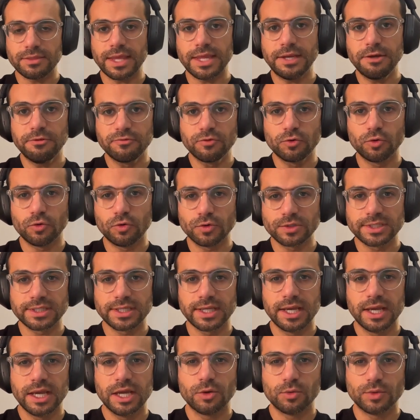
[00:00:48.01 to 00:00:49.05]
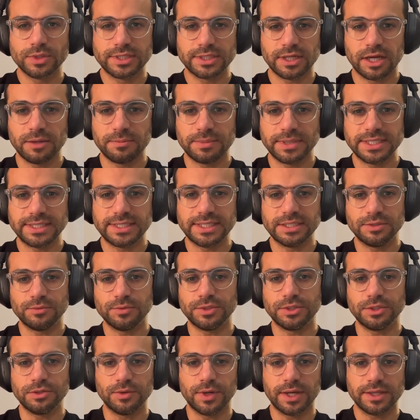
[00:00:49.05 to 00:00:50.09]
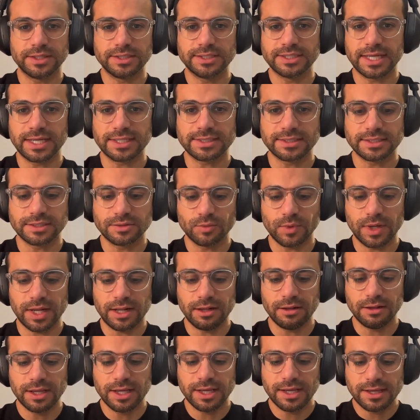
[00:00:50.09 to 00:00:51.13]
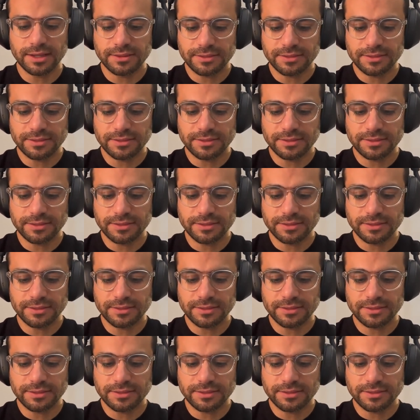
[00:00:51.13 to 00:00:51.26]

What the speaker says: Then, of course, with diabetes, we do other tests as well.